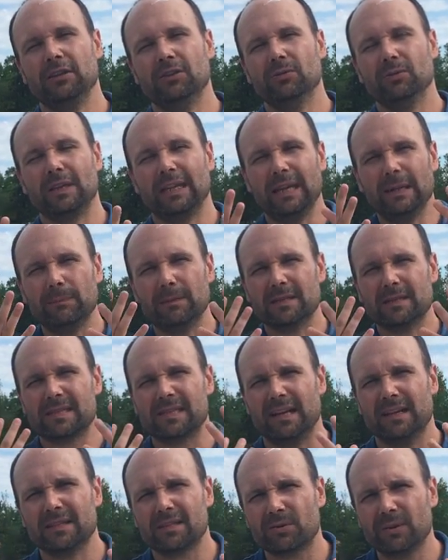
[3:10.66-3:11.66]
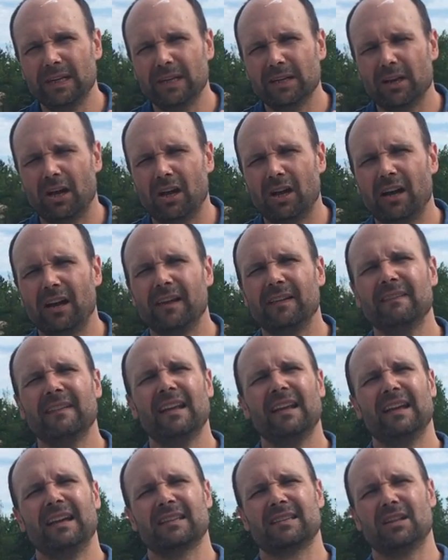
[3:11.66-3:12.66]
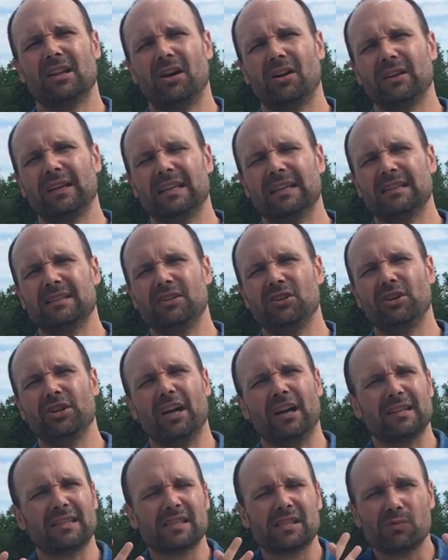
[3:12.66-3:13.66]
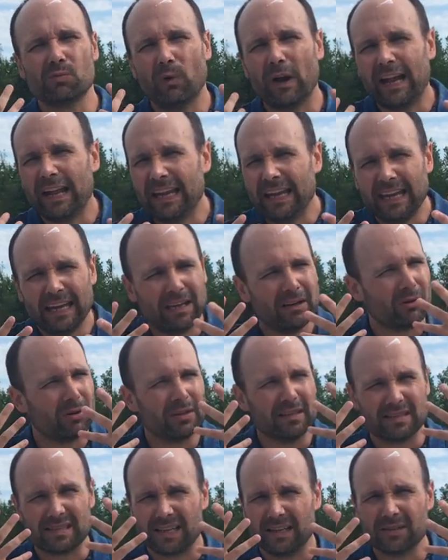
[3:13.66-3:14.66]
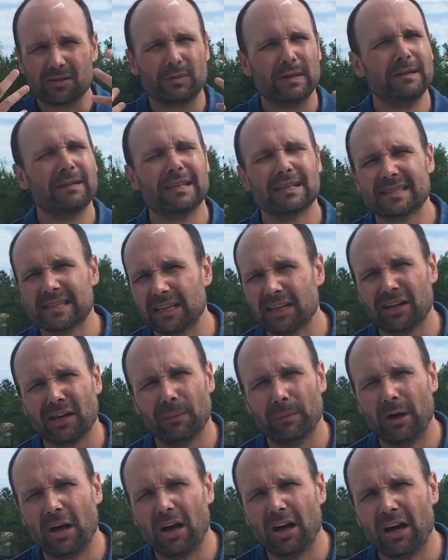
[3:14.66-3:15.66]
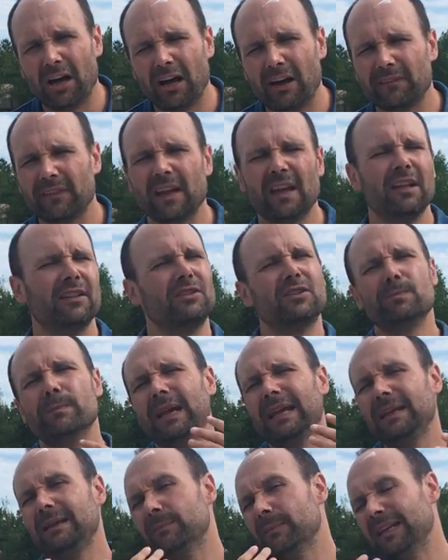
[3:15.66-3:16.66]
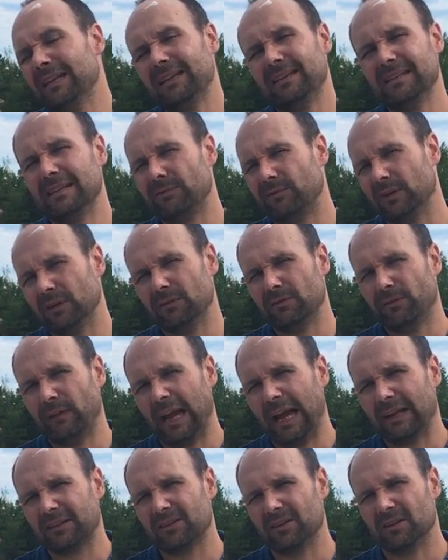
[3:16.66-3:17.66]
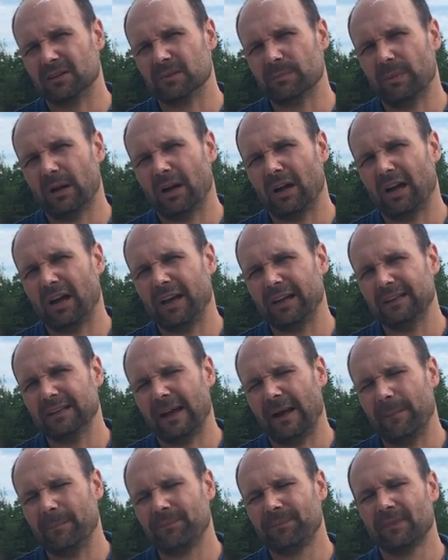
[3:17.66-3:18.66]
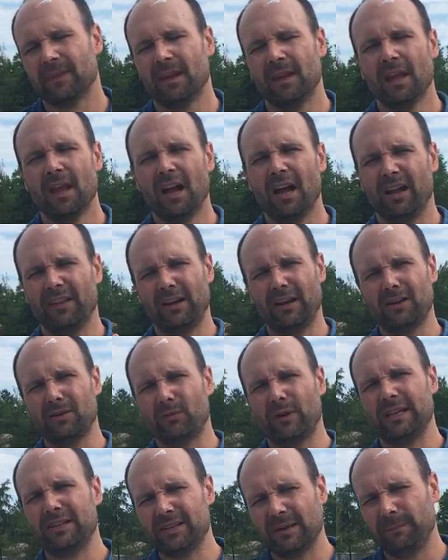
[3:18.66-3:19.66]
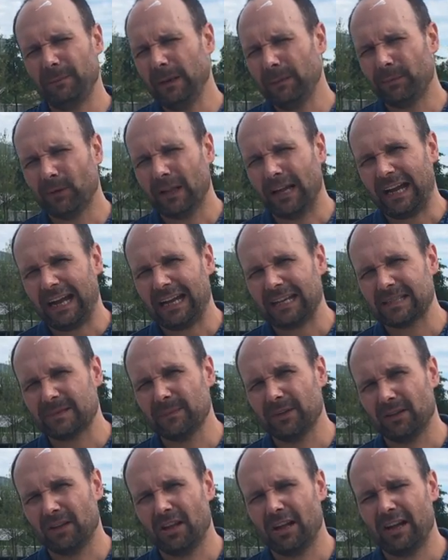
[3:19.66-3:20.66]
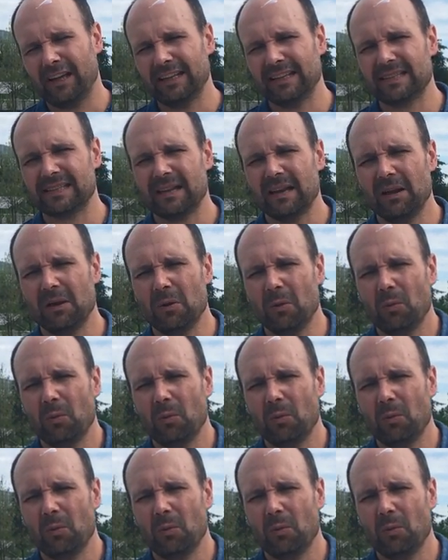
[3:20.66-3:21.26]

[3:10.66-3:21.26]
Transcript: you keep the sunscreen on, as long as you're not sweating or the sunscreen doesn't come off. There's many, many different factors behind that. Another question that people ask me a lot is,